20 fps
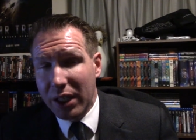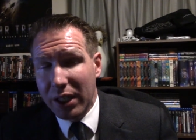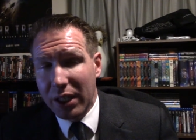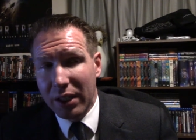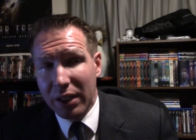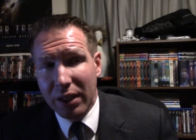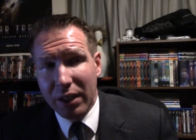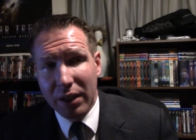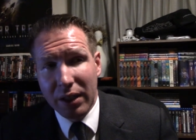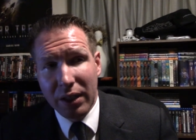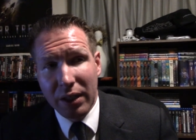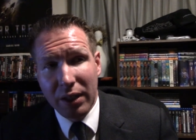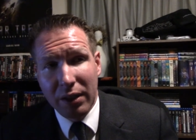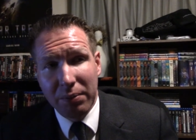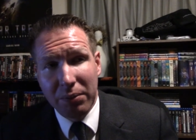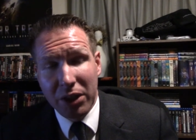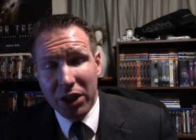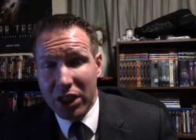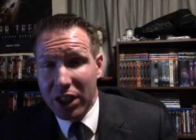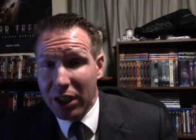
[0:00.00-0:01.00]
in uh,
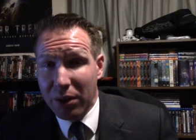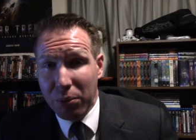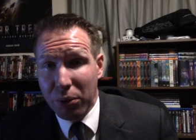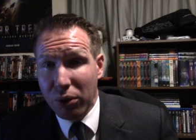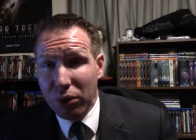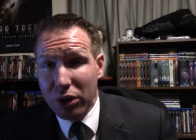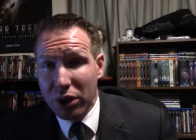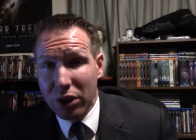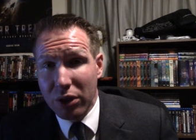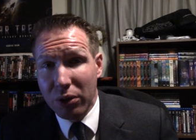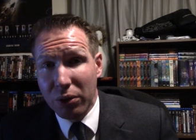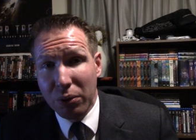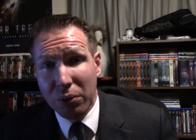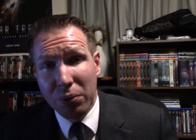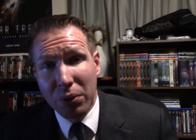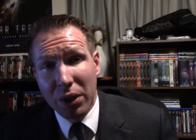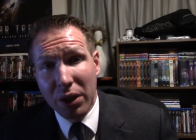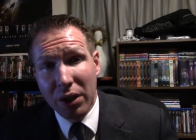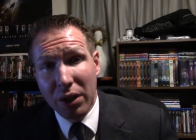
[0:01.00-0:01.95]
the sequel to